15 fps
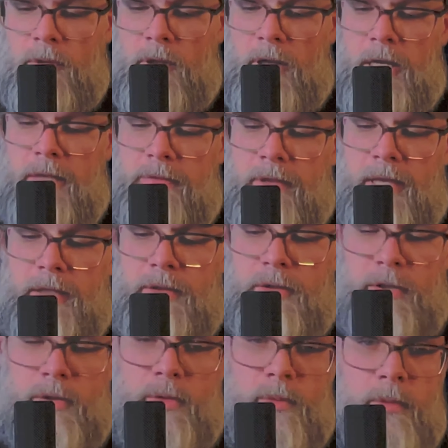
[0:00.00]
and then
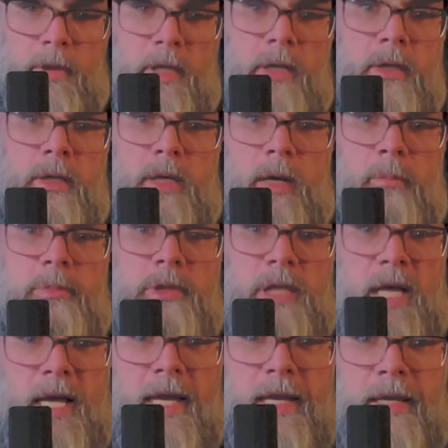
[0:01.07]
you
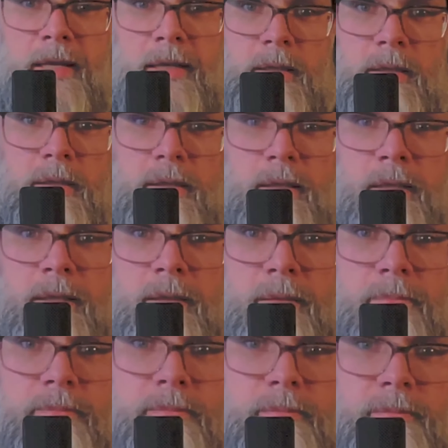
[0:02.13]
apply
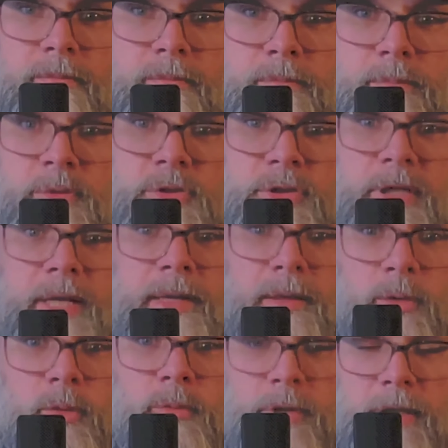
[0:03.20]
a
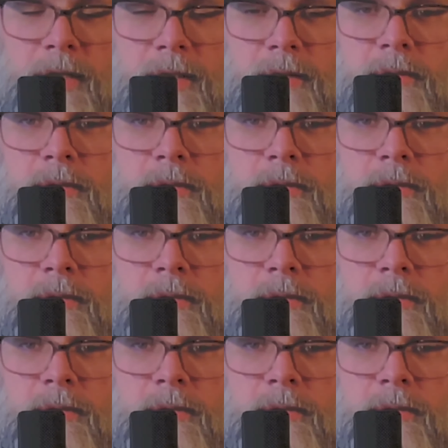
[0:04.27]
machine lubricant